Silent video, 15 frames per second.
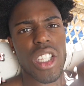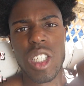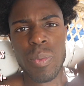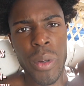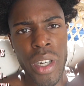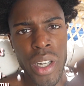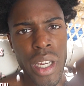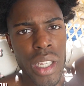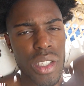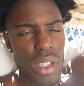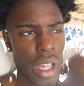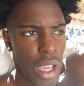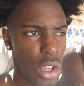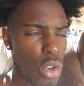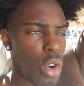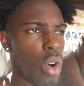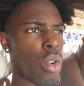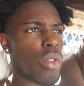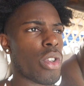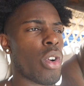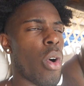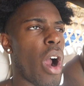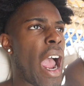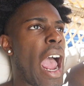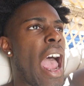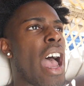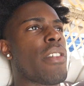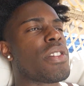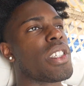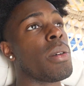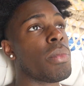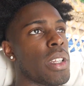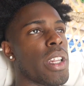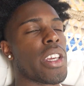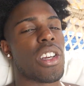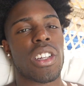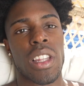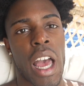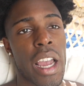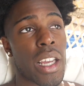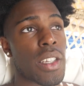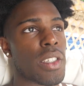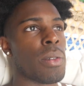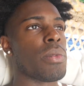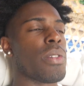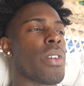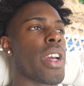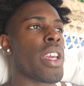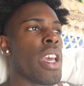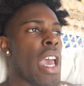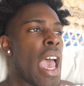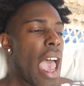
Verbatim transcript: experience, like you don't you don't have something, like you're lacking something, right?